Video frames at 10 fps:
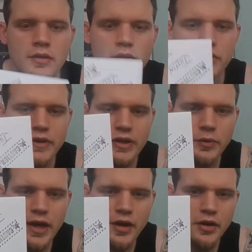Looks like we
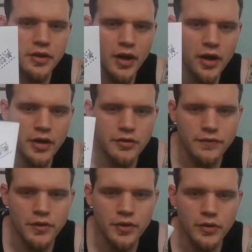got our card.
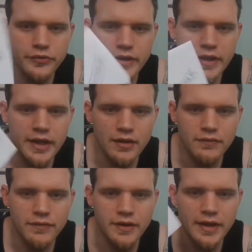For those that have
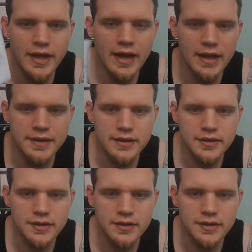not